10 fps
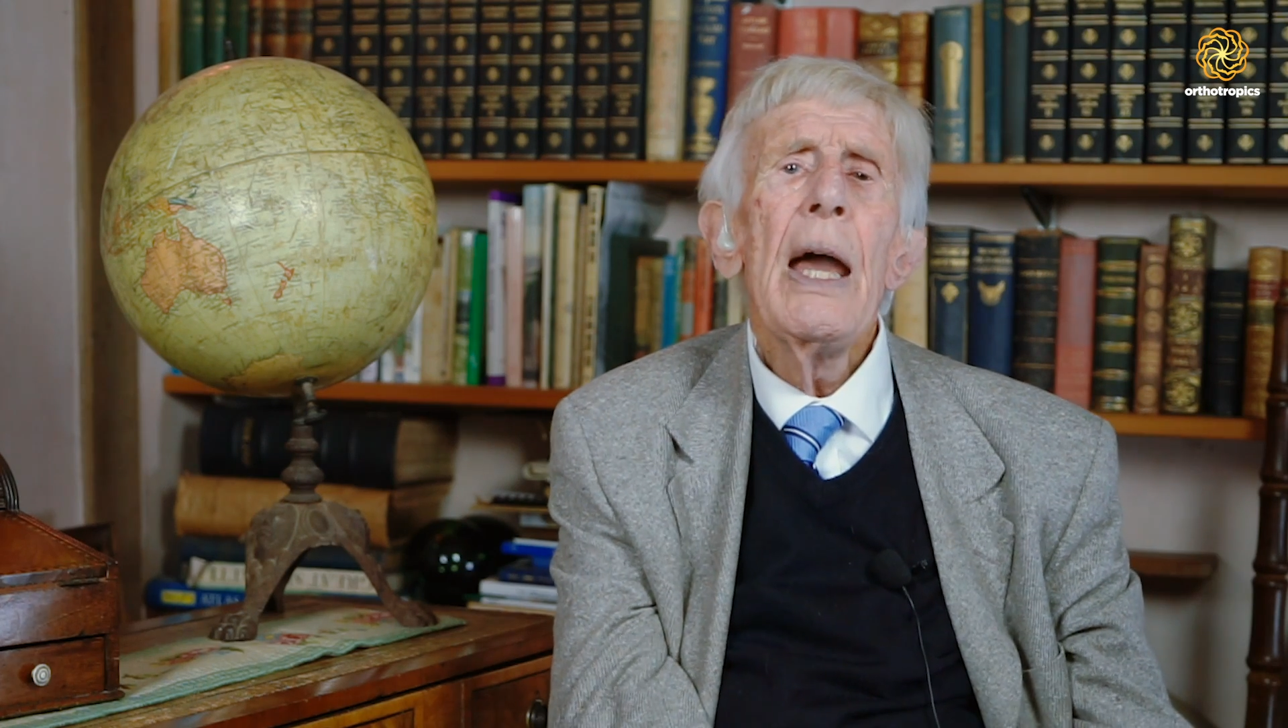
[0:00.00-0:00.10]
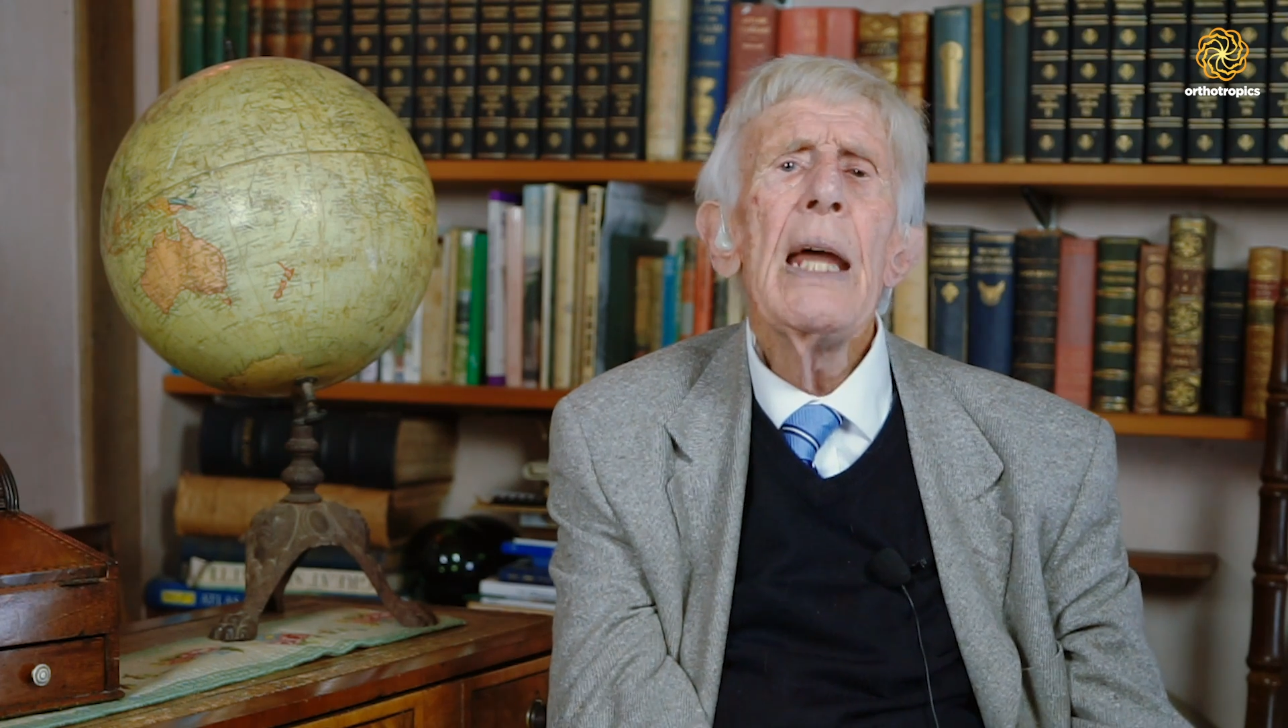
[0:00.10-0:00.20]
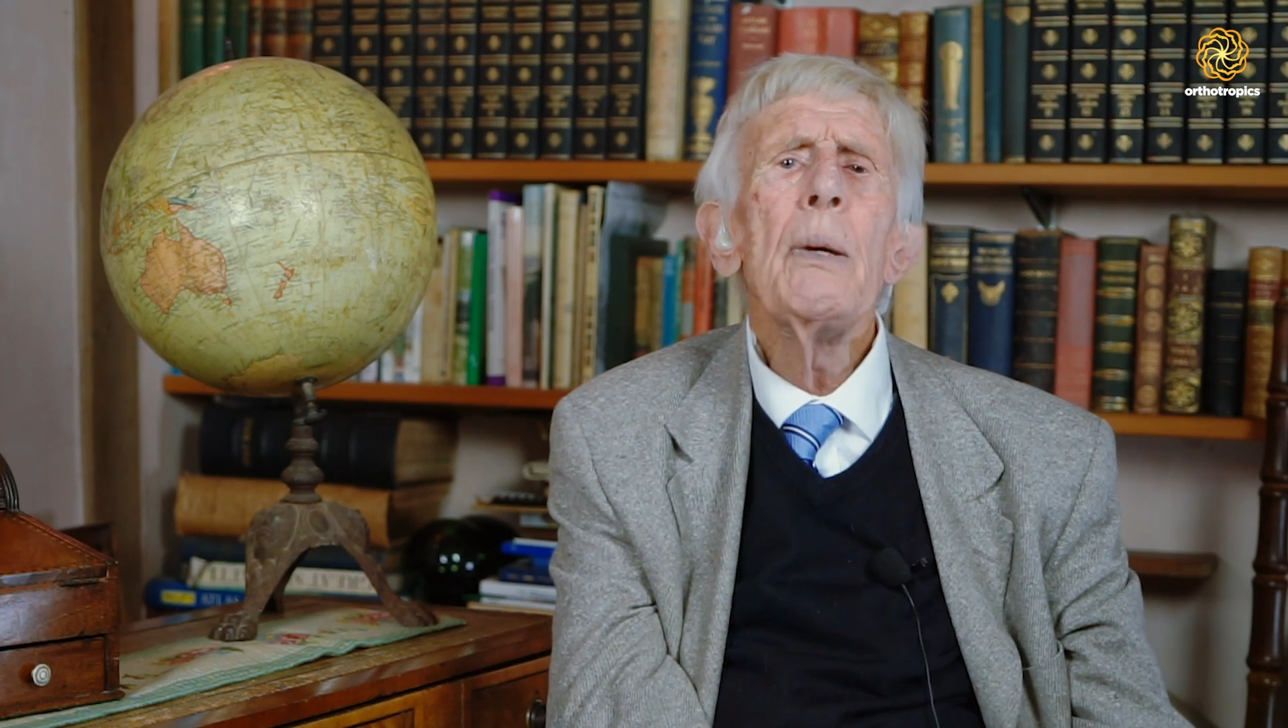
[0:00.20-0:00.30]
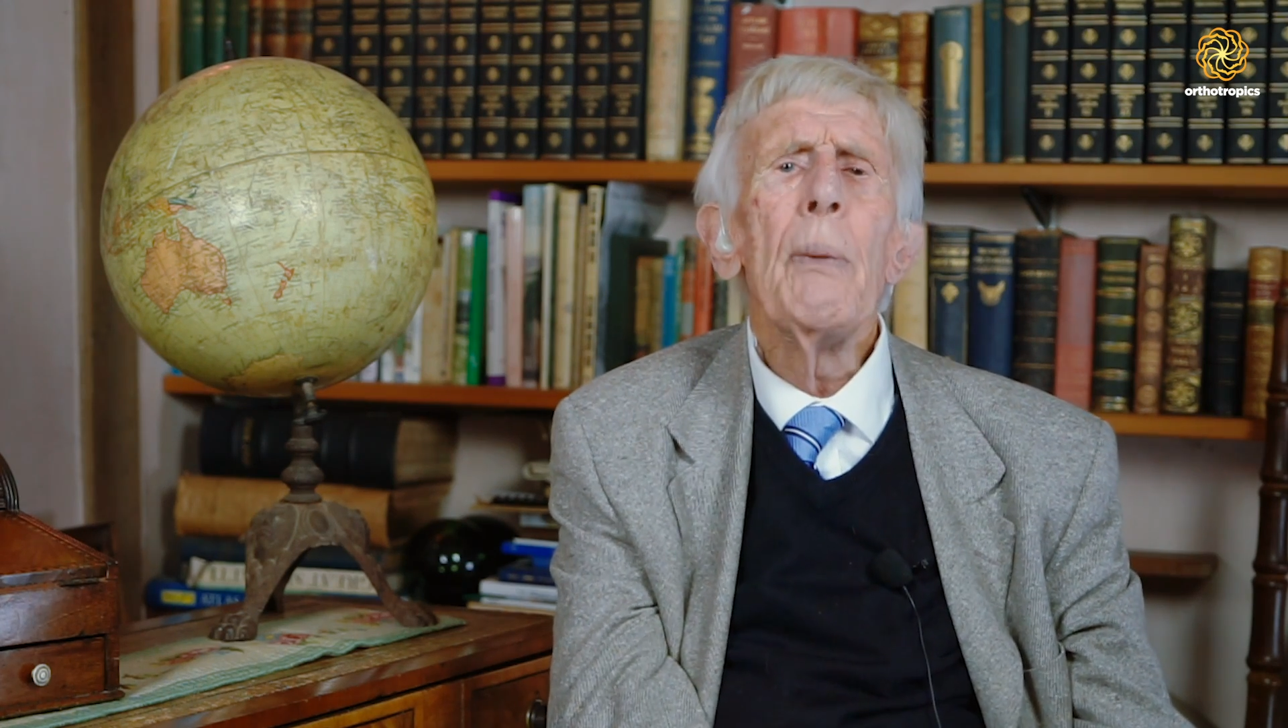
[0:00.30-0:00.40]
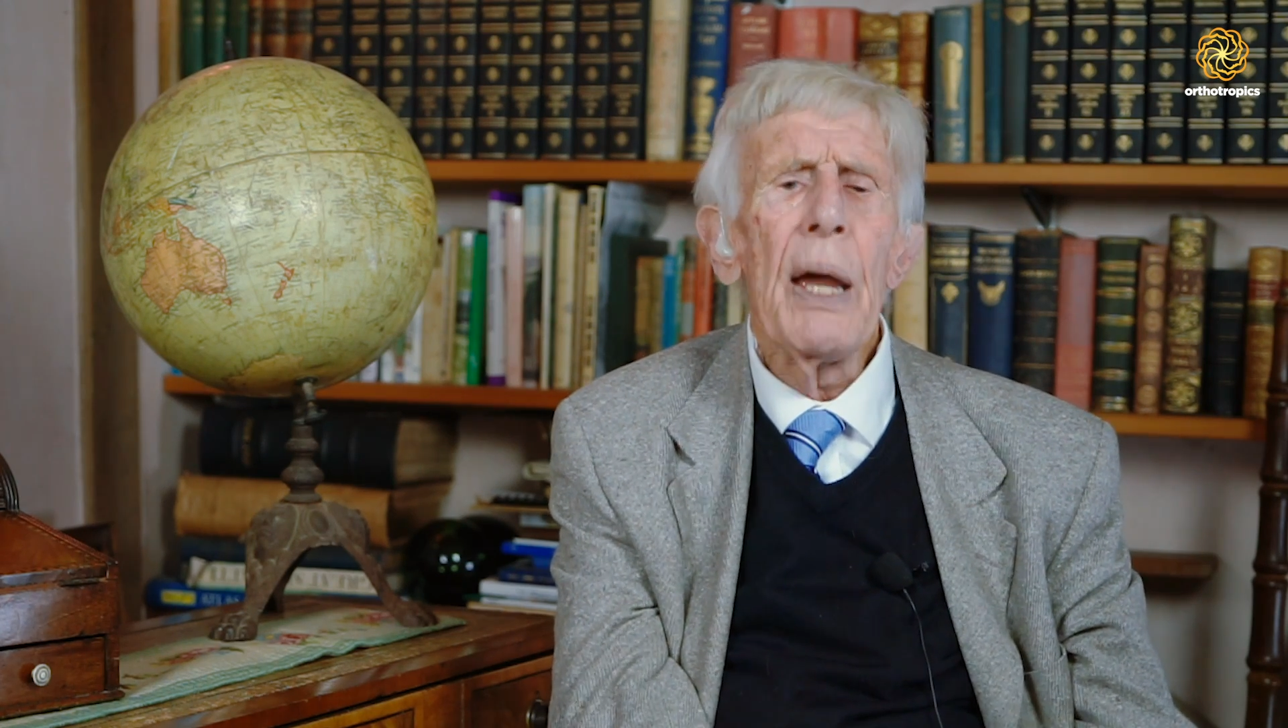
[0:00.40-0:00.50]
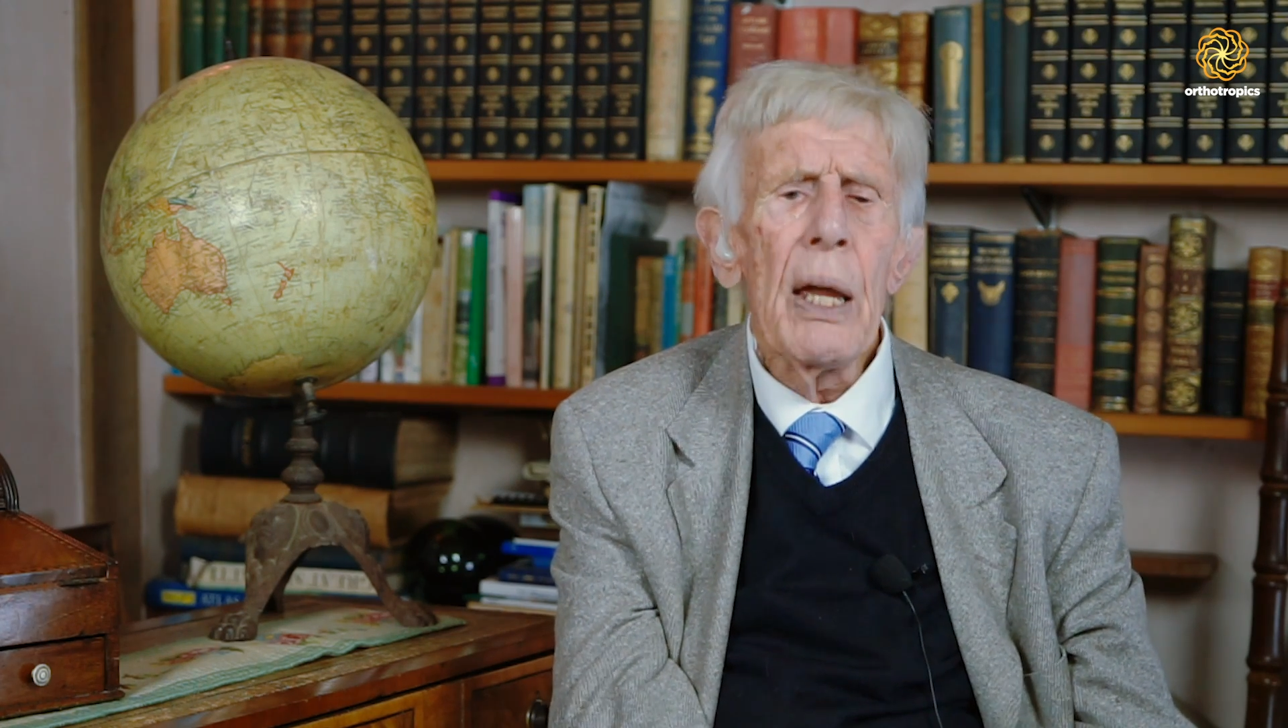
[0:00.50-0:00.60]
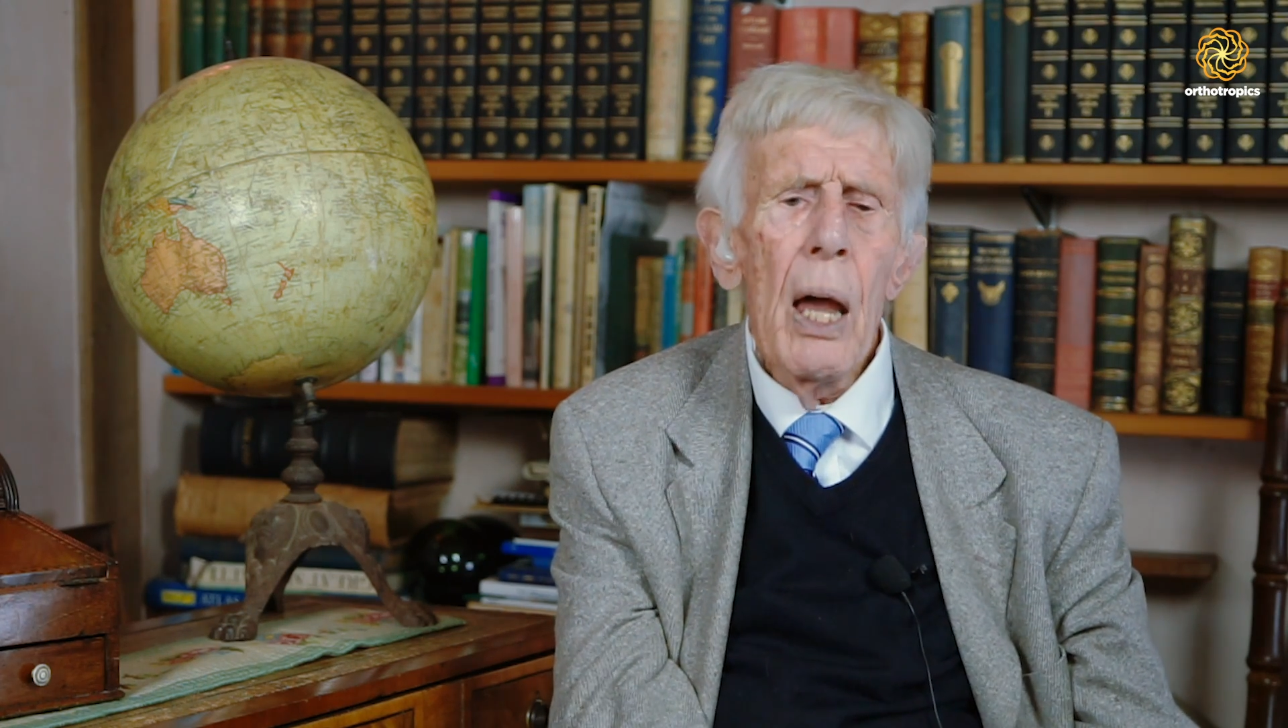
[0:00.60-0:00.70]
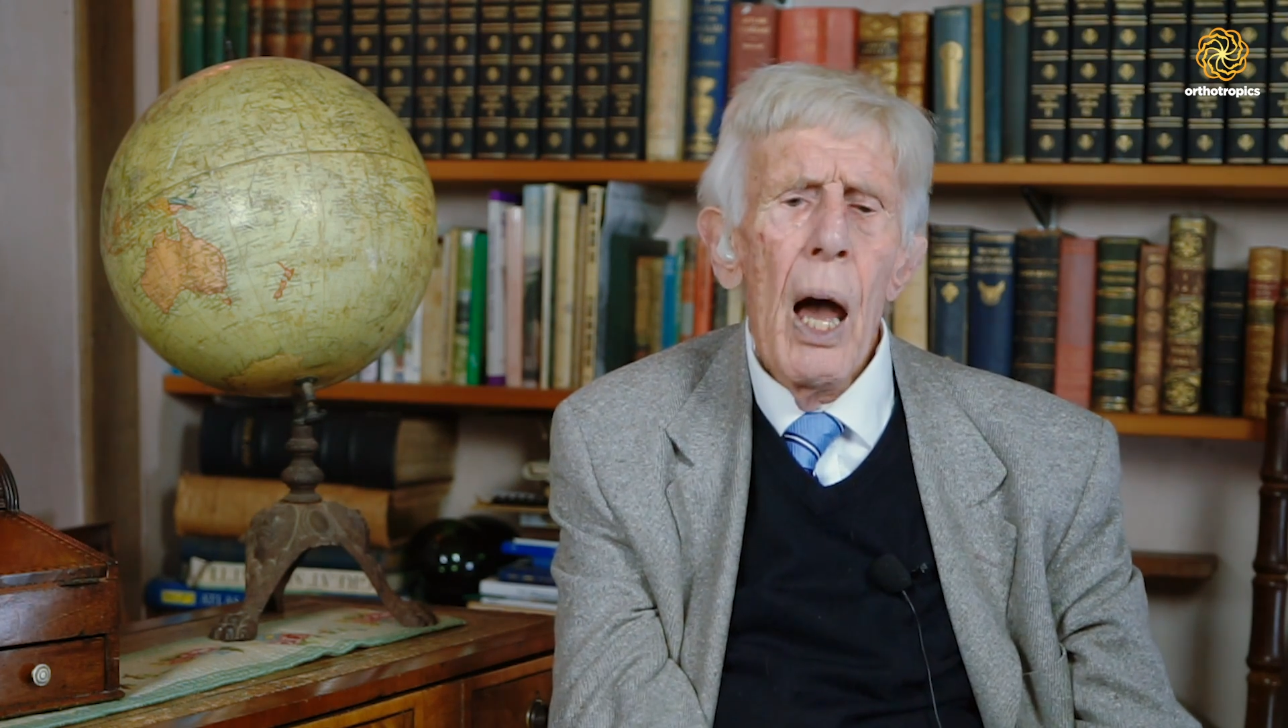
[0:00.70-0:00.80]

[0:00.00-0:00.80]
Anyway,